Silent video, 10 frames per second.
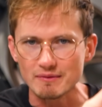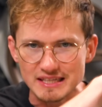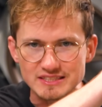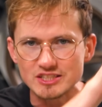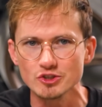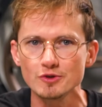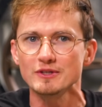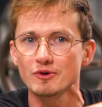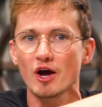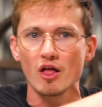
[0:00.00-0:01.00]
ECU to be
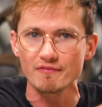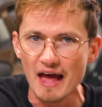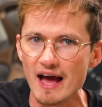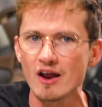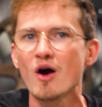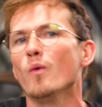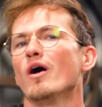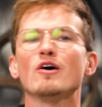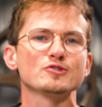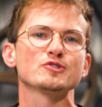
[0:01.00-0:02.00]
doing all of that while
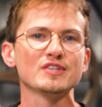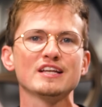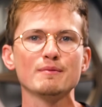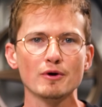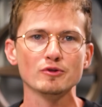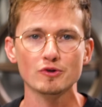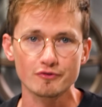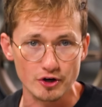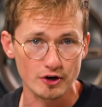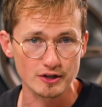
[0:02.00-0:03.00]
also sending a boatload
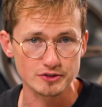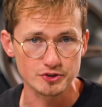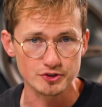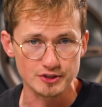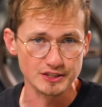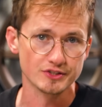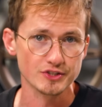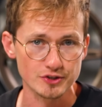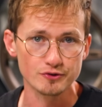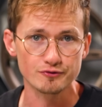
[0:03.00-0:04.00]
of current to your
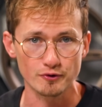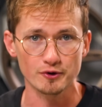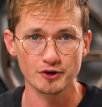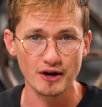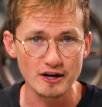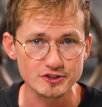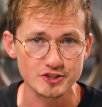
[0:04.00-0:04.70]
ECU for your air